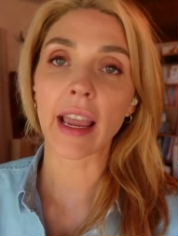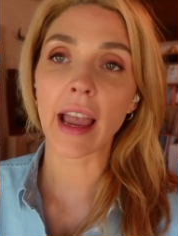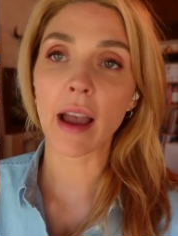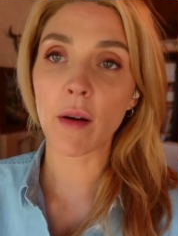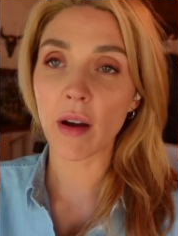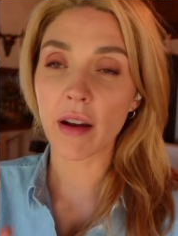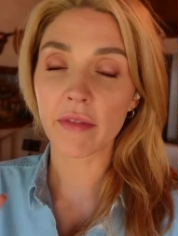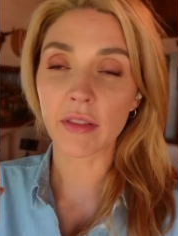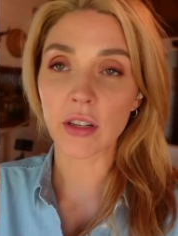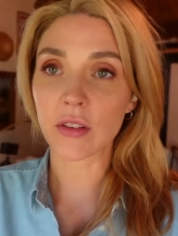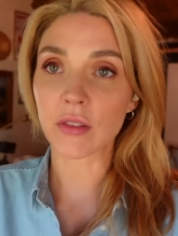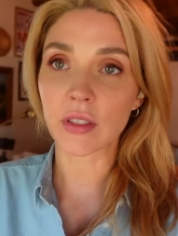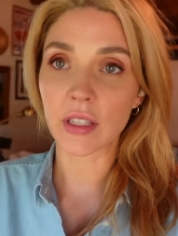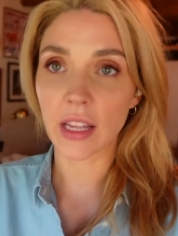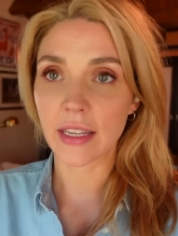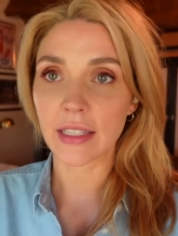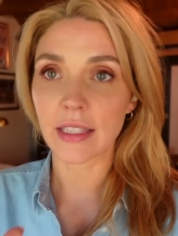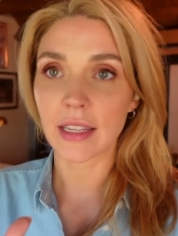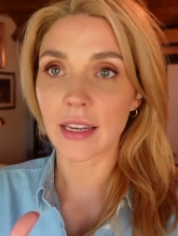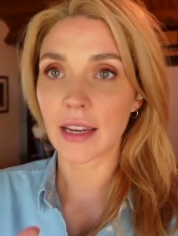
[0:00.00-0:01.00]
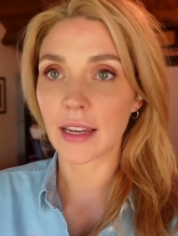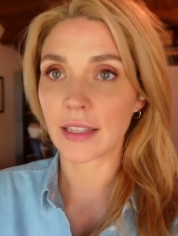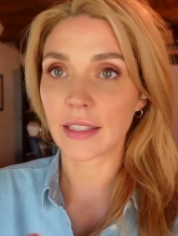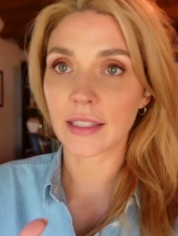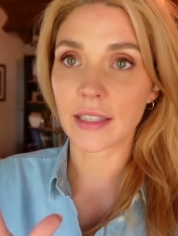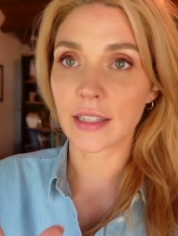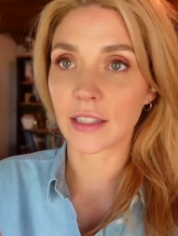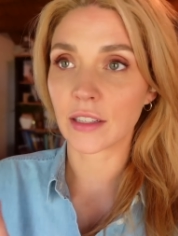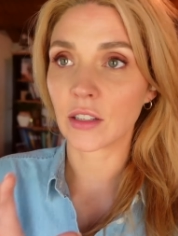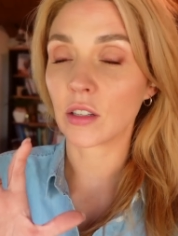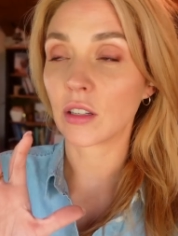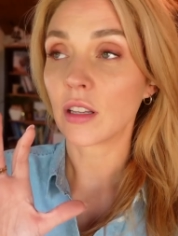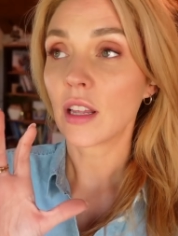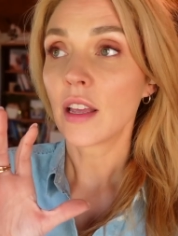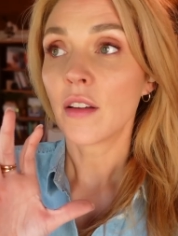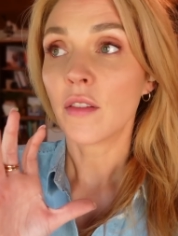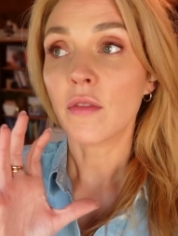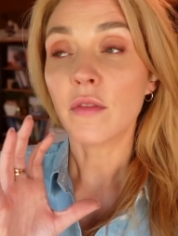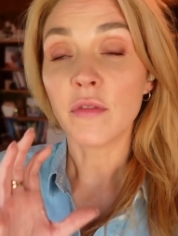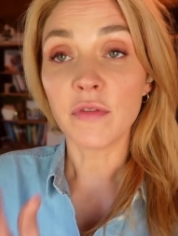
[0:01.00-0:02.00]
However you slice it, it's still
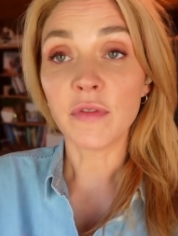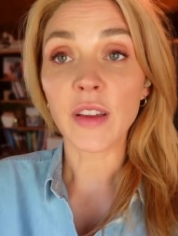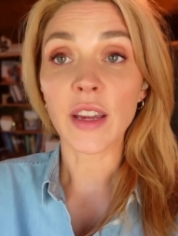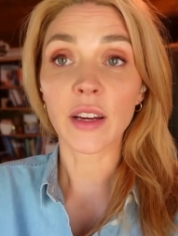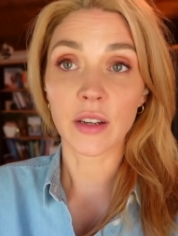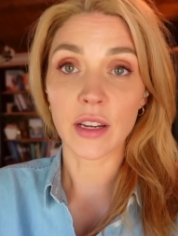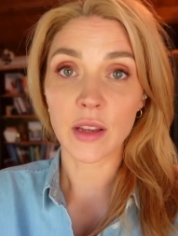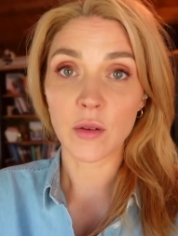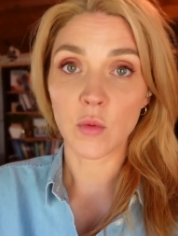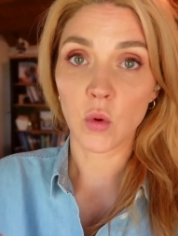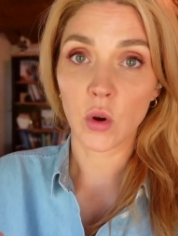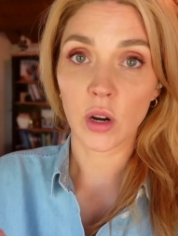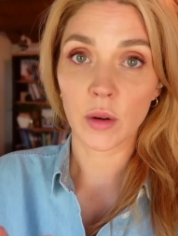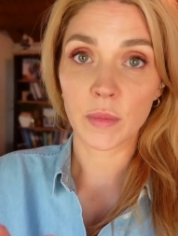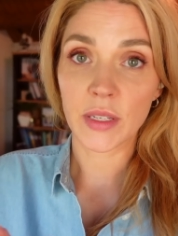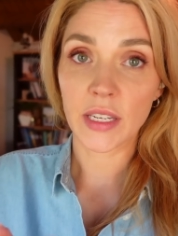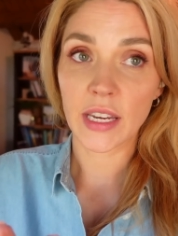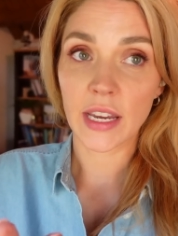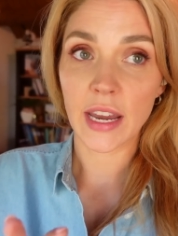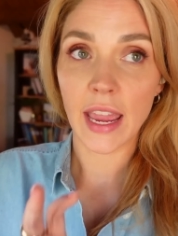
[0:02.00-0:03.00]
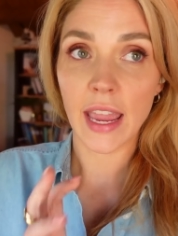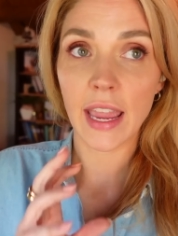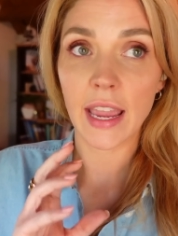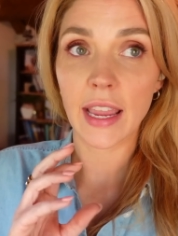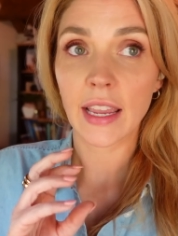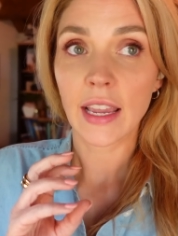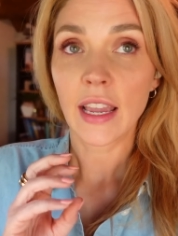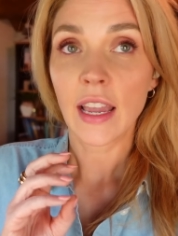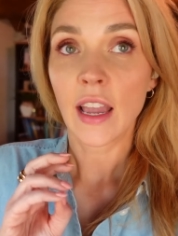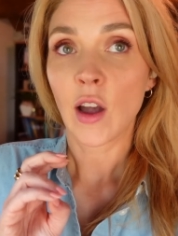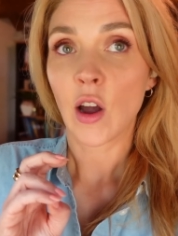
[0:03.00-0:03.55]
very warm today.